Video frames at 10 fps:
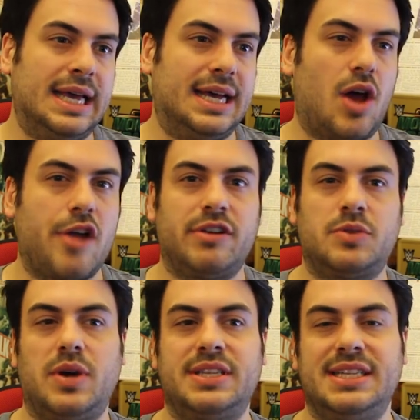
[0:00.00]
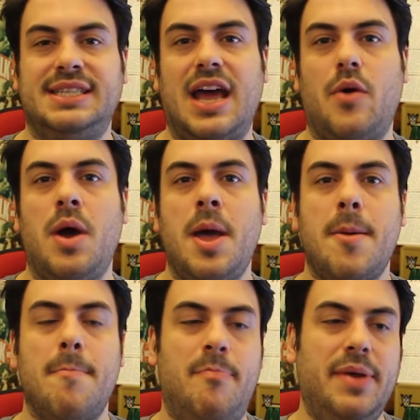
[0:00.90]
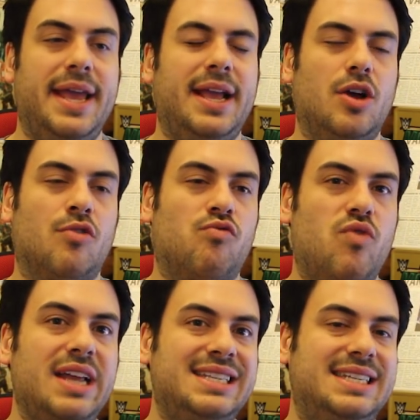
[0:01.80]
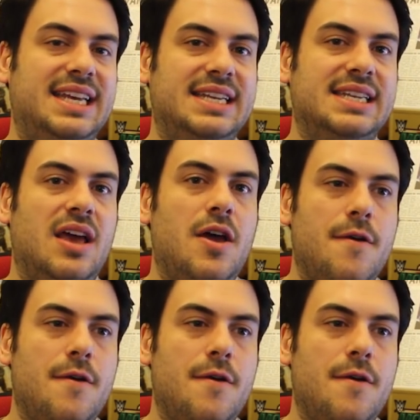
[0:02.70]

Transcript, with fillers: And Iris West is now being arrested